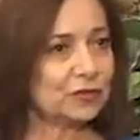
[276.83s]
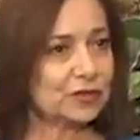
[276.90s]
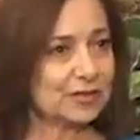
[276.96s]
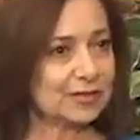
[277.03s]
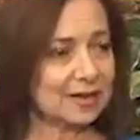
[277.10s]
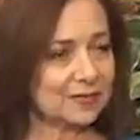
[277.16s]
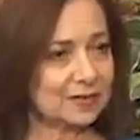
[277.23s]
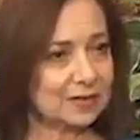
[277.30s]
for
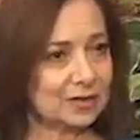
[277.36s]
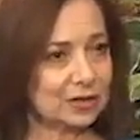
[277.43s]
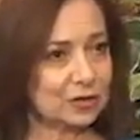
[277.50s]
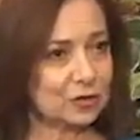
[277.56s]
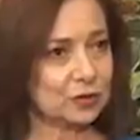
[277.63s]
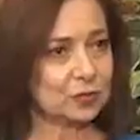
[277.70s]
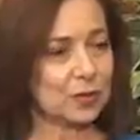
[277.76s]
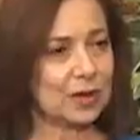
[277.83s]
seven
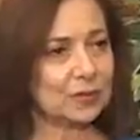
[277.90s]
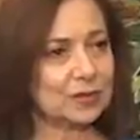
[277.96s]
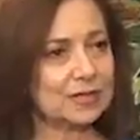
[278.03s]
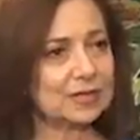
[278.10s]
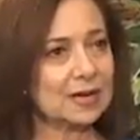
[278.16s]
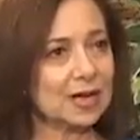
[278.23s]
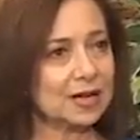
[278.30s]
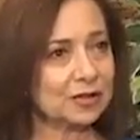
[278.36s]
years. Mm-hmm. I was
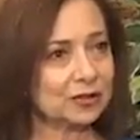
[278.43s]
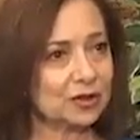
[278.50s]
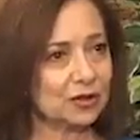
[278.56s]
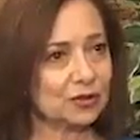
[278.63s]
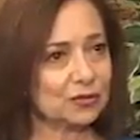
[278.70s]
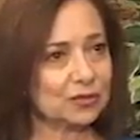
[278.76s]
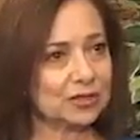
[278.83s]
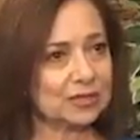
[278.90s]

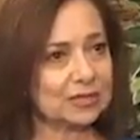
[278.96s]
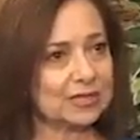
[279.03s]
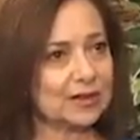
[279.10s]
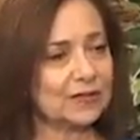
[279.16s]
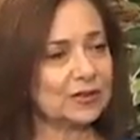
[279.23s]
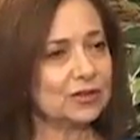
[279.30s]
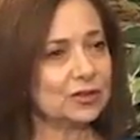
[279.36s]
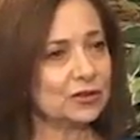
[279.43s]
diagnosed
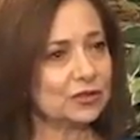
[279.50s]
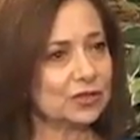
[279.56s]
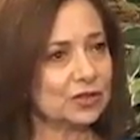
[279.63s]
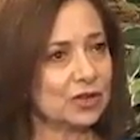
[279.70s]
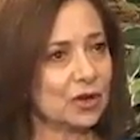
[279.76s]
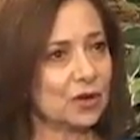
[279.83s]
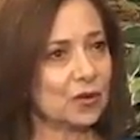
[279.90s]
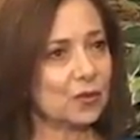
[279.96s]
seven years
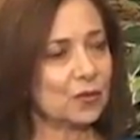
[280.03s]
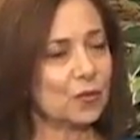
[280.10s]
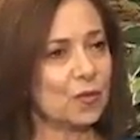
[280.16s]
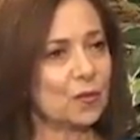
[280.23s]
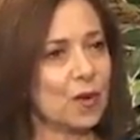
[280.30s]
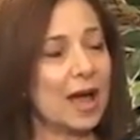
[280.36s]
ago.